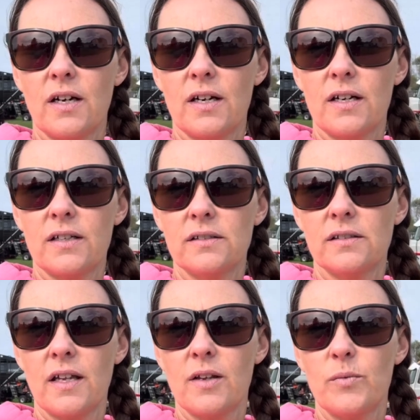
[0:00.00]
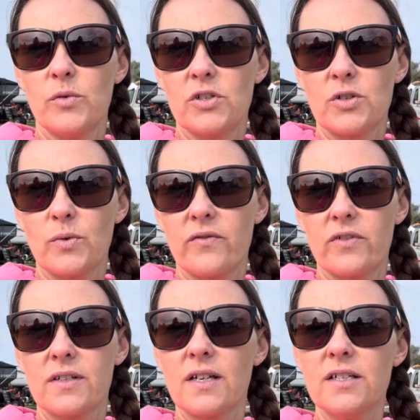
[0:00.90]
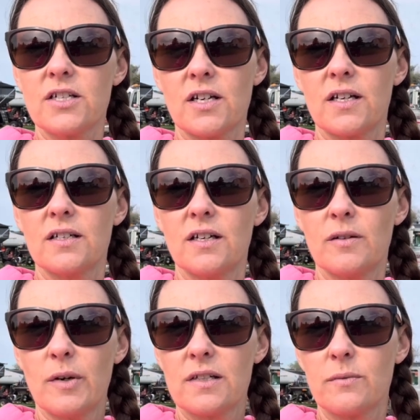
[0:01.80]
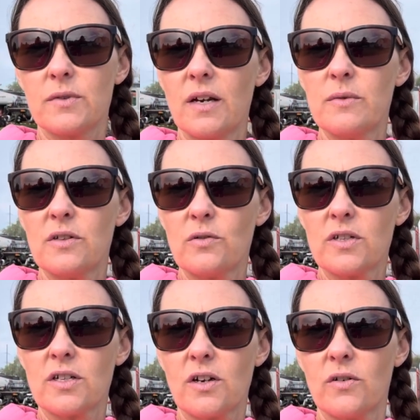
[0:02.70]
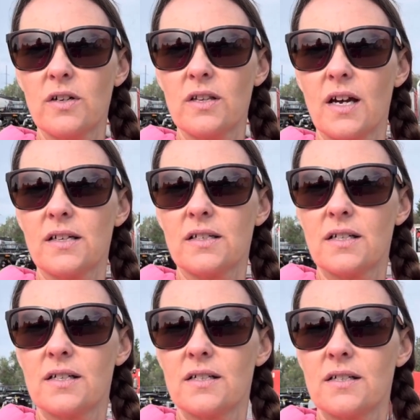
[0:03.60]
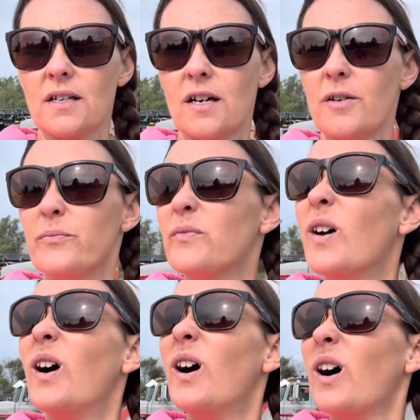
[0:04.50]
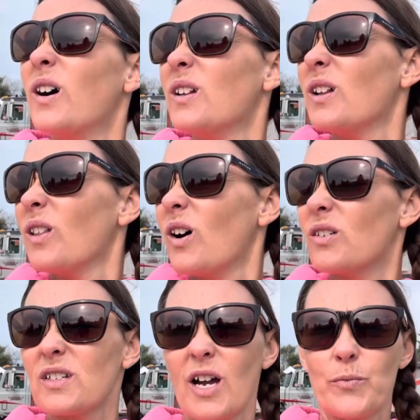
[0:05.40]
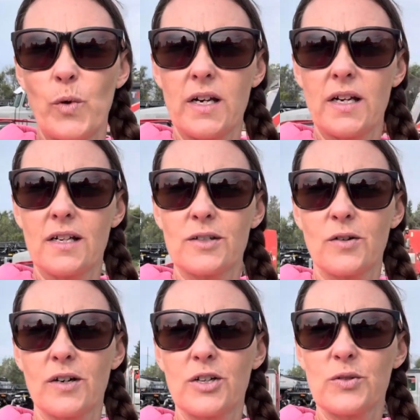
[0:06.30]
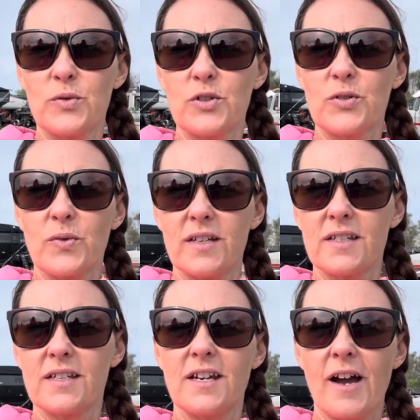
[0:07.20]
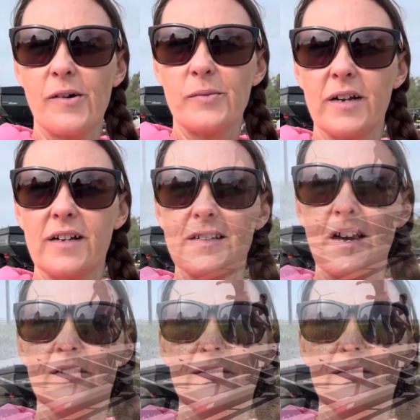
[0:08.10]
and then we'll just wait for the sun to shine. But sometimes in North Dakota, that is a long time waiting, so I guess we'll just wait and see how it plays out.